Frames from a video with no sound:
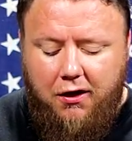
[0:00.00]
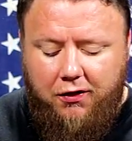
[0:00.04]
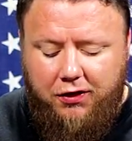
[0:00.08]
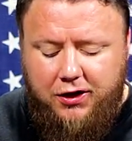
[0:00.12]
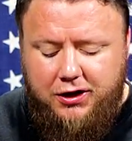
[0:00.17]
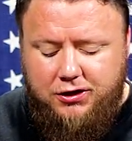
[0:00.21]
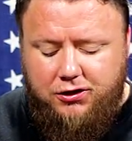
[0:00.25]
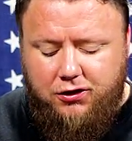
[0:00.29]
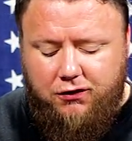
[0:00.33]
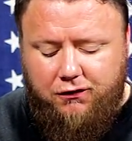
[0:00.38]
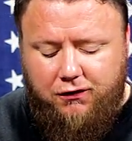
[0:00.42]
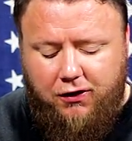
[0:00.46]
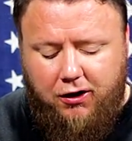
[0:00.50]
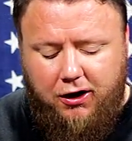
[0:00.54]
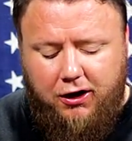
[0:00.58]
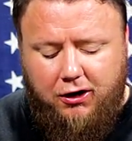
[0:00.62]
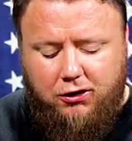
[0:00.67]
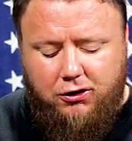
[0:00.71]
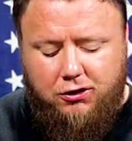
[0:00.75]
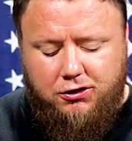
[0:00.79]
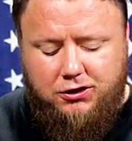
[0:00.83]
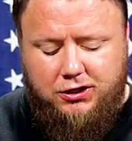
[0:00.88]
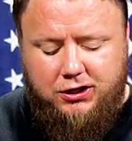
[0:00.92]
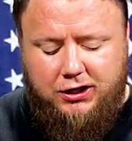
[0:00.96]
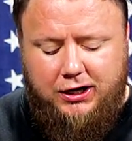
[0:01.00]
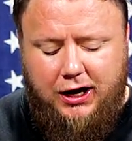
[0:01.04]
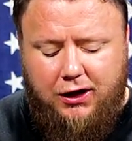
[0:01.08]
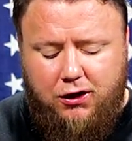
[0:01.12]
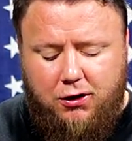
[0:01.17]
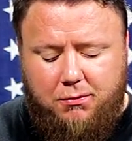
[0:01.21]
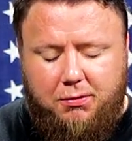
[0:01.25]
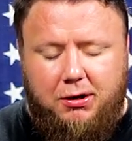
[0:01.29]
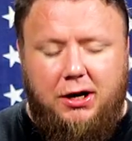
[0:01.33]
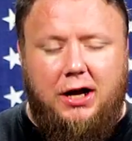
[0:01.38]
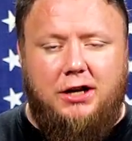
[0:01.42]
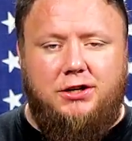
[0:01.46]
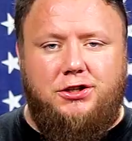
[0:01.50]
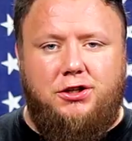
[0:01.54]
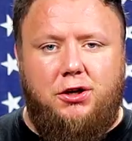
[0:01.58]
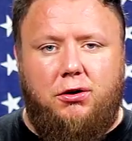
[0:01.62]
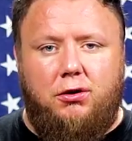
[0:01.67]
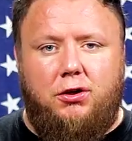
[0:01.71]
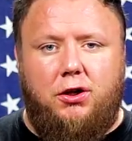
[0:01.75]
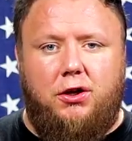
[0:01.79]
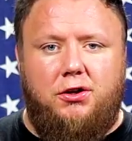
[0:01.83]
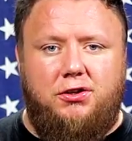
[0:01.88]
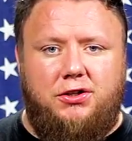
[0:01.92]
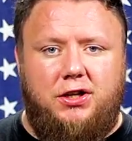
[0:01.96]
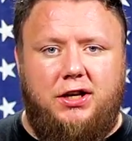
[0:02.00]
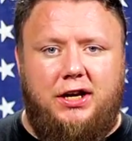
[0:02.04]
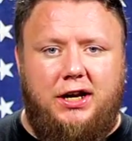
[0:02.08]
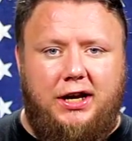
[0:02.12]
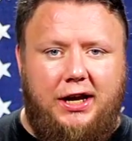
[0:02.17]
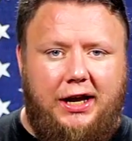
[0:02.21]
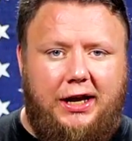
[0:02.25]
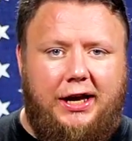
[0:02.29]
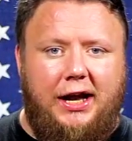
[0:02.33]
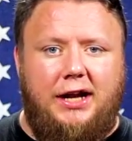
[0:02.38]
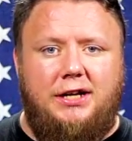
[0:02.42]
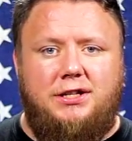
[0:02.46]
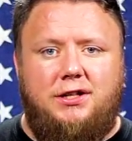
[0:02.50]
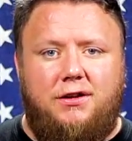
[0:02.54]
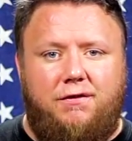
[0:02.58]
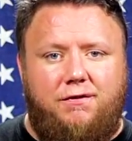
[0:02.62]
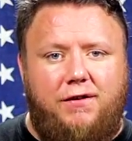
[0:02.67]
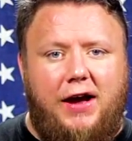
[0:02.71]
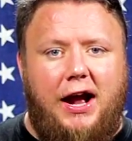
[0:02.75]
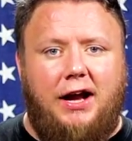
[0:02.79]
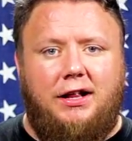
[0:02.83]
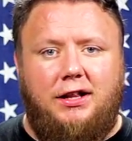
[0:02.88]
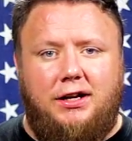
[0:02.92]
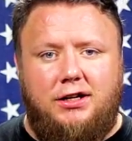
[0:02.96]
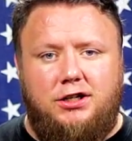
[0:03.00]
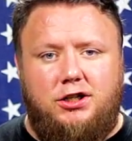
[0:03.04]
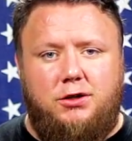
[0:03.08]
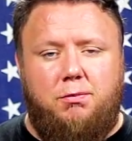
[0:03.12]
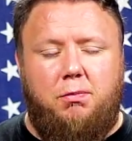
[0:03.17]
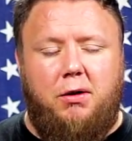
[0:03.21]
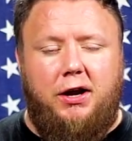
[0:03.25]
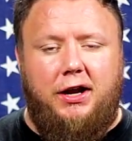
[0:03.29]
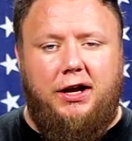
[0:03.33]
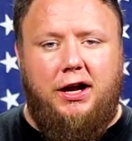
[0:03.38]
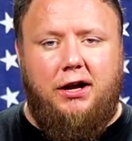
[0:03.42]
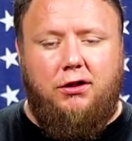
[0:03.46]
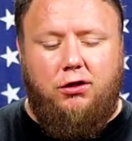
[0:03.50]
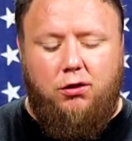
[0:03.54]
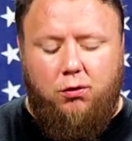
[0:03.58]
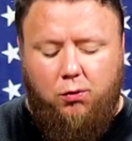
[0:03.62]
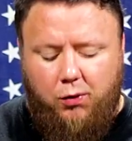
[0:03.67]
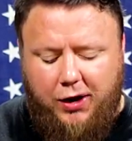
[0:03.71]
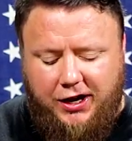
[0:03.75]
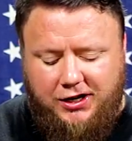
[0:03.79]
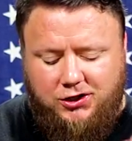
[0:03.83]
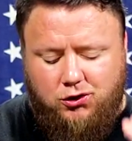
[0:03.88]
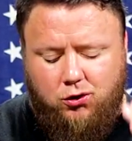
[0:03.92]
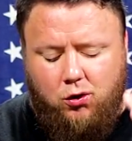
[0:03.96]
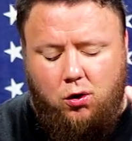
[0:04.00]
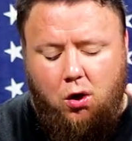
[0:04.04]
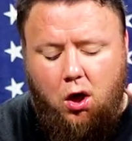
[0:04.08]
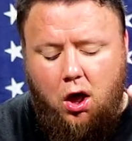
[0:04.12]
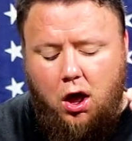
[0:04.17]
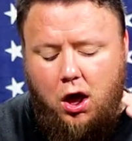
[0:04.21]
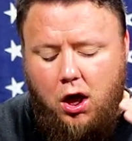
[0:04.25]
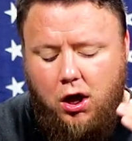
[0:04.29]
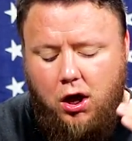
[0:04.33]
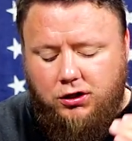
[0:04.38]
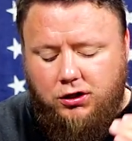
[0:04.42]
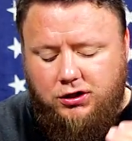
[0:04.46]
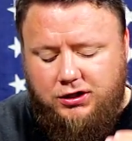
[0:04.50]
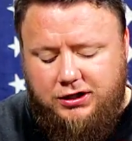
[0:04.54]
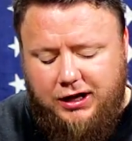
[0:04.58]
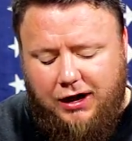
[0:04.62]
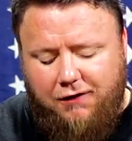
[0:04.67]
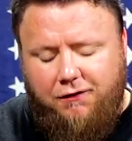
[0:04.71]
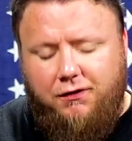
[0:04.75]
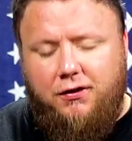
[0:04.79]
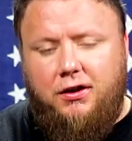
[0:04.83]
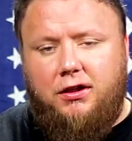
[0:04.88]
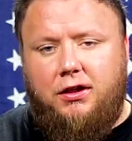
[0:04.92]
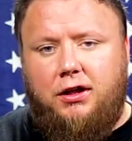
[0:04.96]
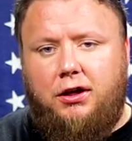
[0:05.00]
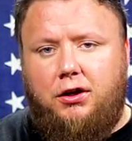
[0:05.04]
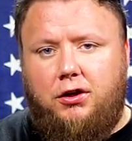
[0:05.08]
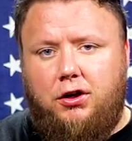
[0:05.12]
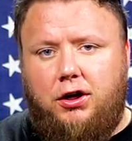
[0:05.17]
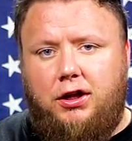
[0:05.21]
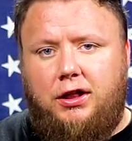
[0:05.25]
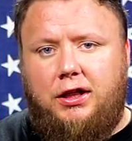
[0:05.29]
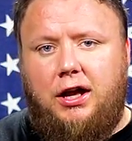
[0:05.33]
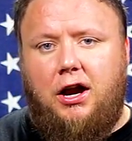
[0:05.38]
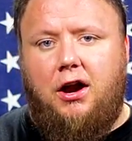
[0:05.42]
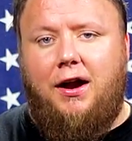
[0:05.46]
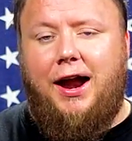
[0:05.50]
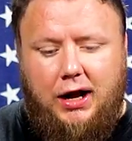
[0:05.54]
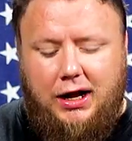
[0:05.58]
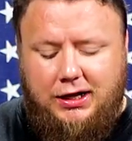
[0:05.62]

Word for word: These are very close together, but not so close that it negates the fact that it's spreading out the weight. So definitely good there.